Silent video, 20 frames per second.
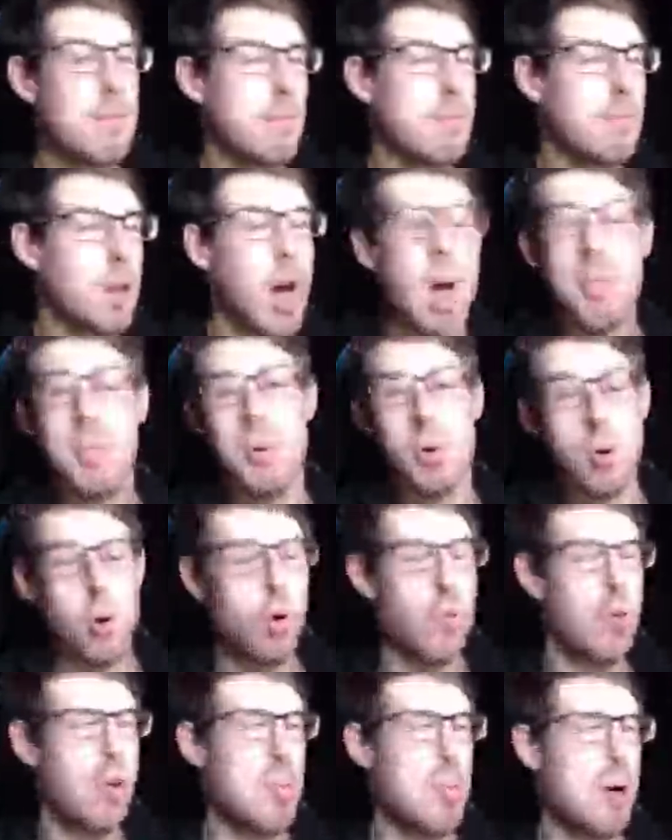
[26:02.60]

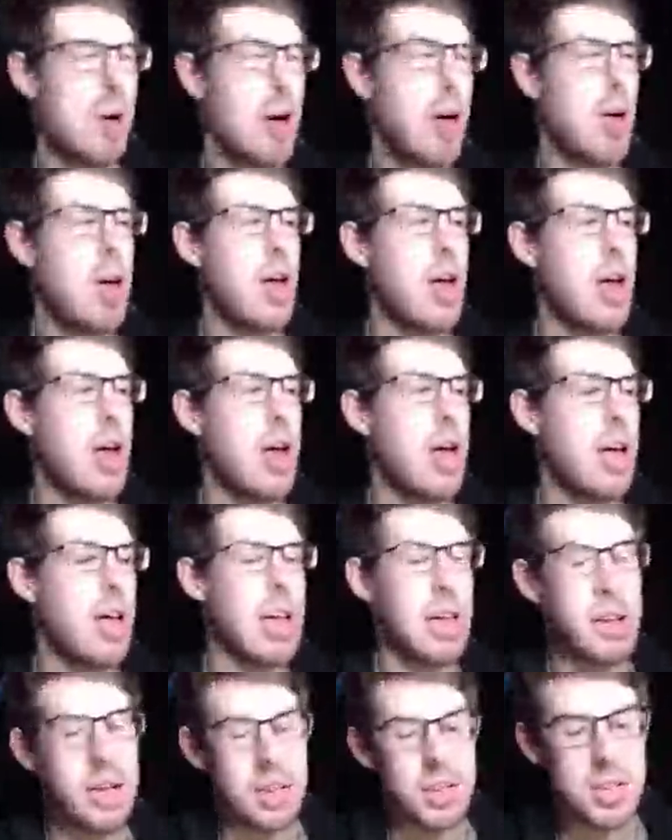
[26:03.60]
Hypercore Ripper,
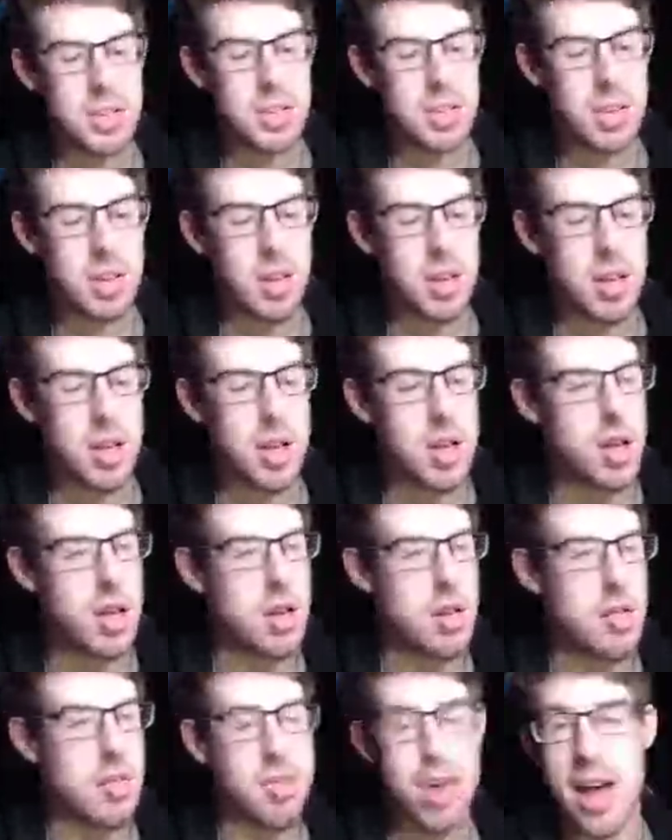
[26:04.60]
is
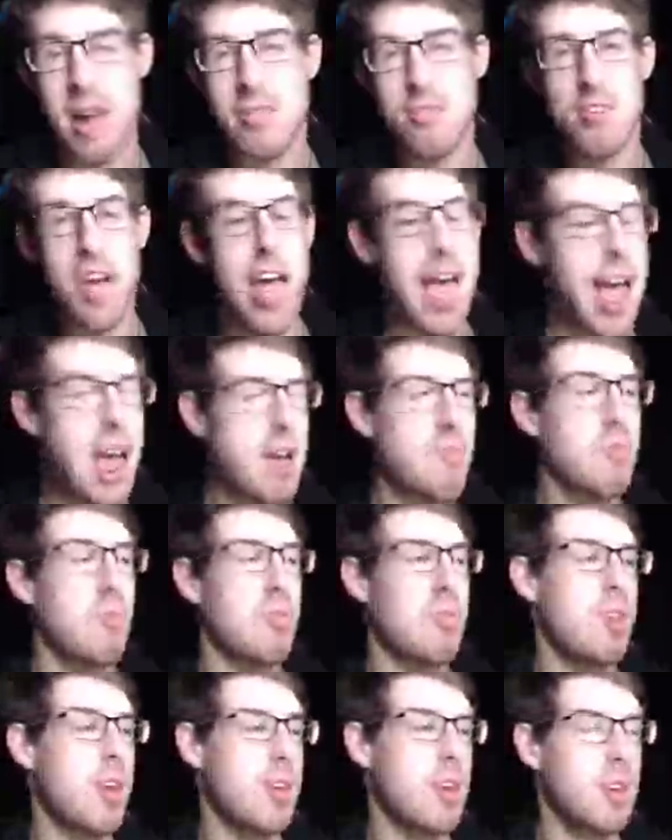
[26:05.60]
that for
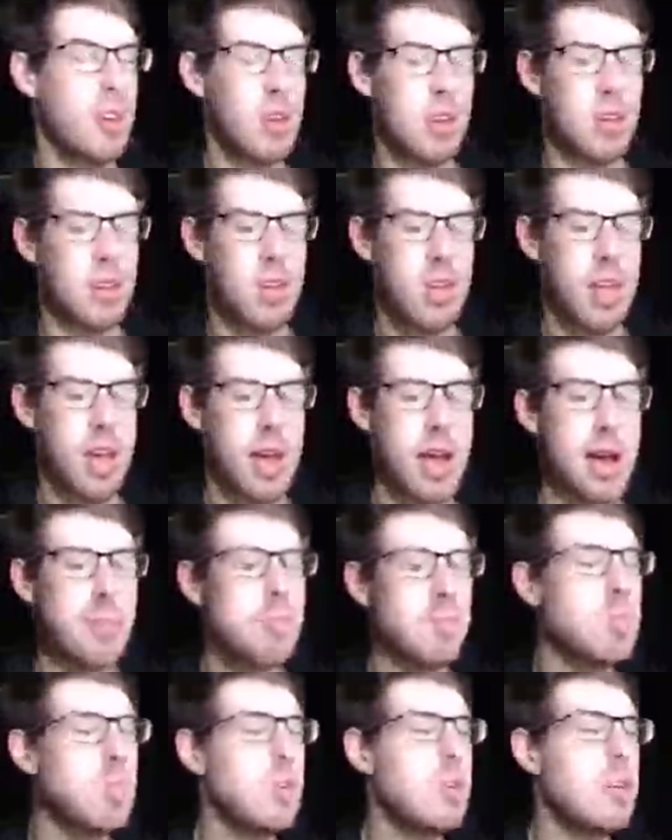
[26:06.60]
everything.
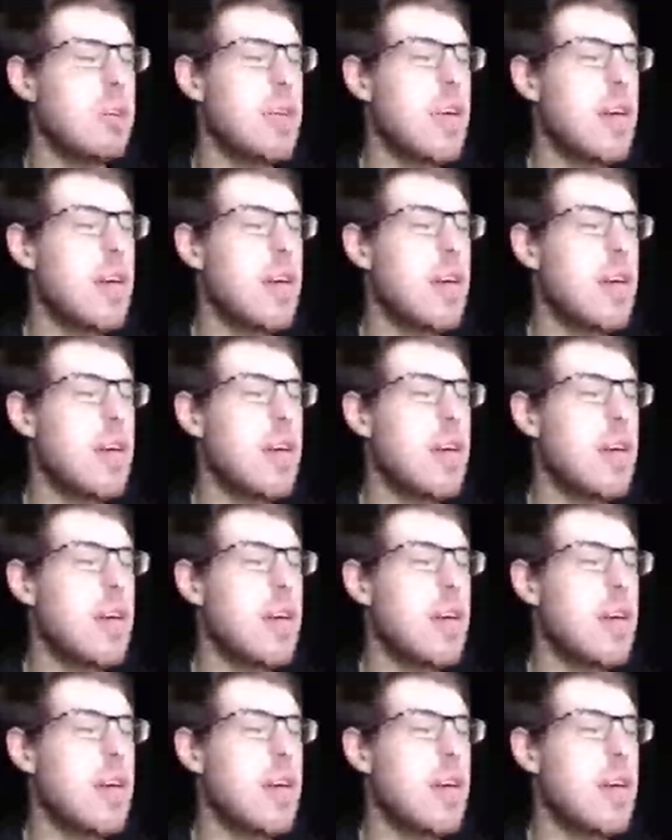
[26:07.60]
Absolutely